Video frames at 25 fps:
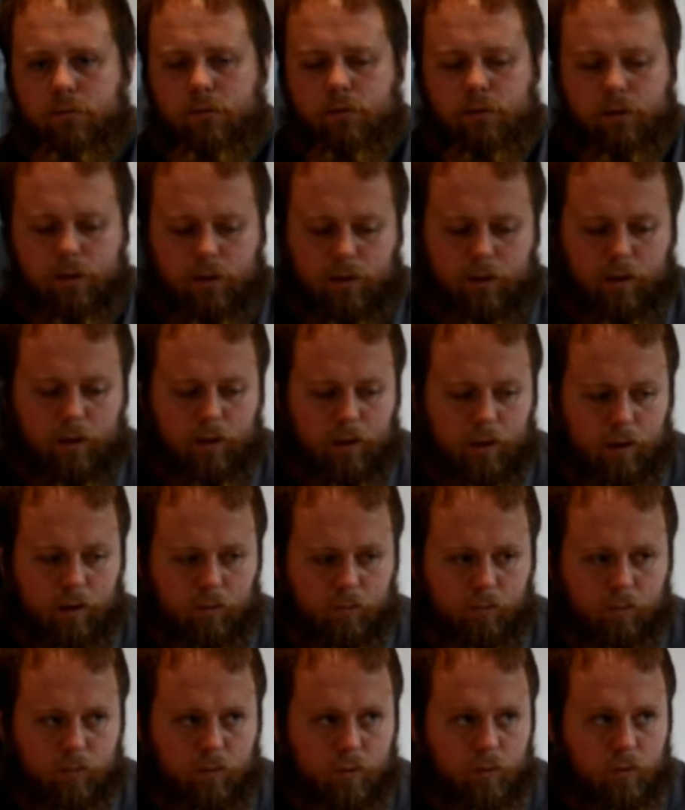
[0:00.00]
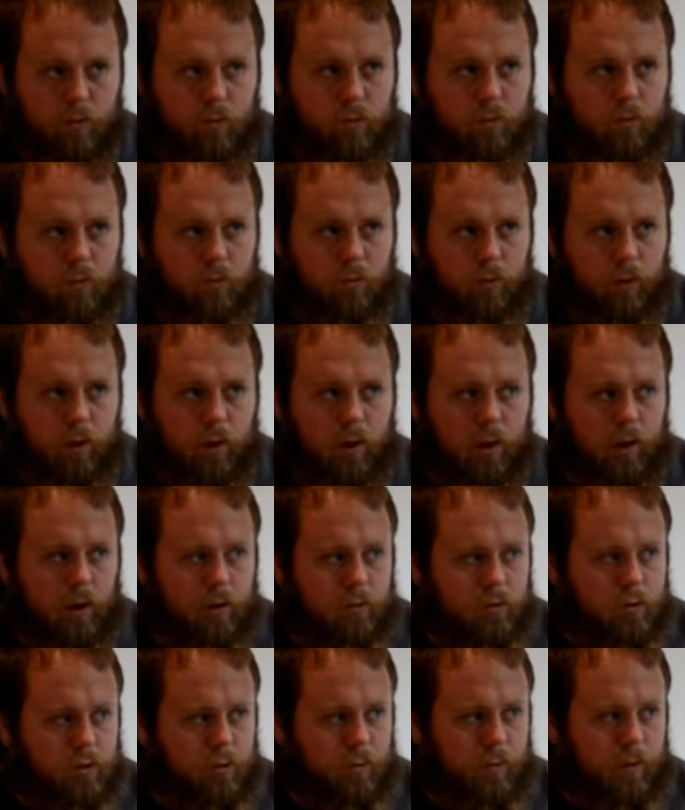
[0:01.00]
We're
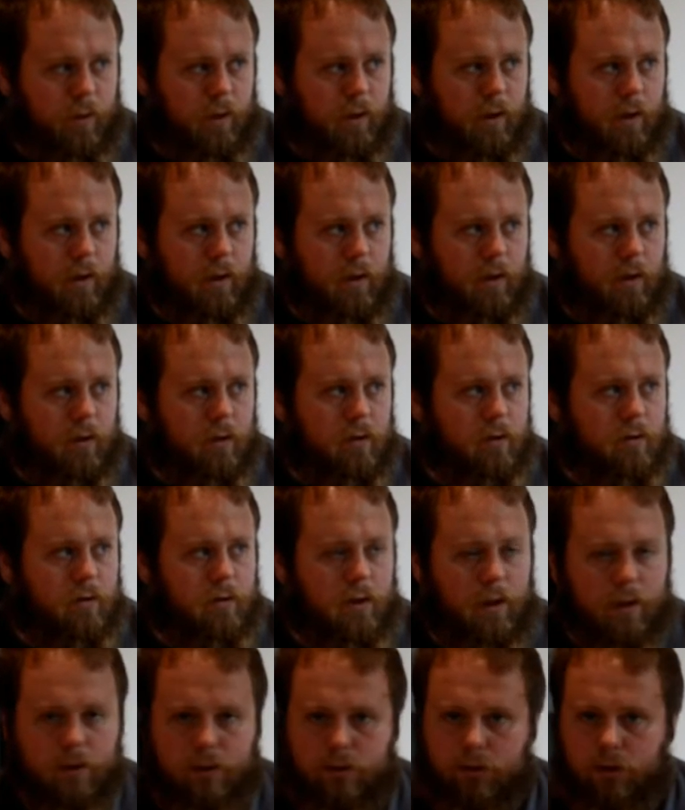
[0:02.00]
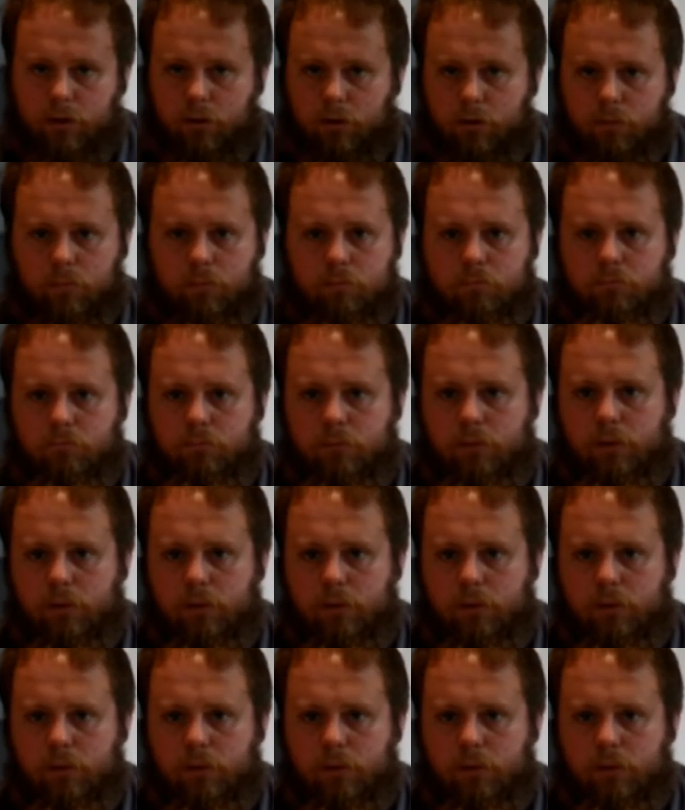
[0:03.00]
going to be testing them,